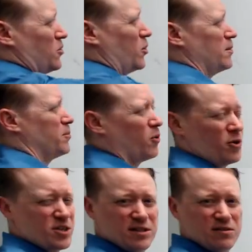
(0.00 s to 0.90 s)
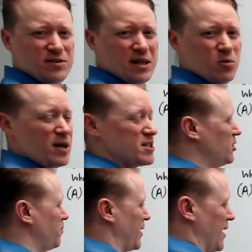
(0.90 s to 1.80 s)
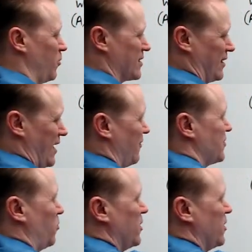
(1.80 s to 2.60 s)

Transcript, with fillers: What portion of the original pie was left?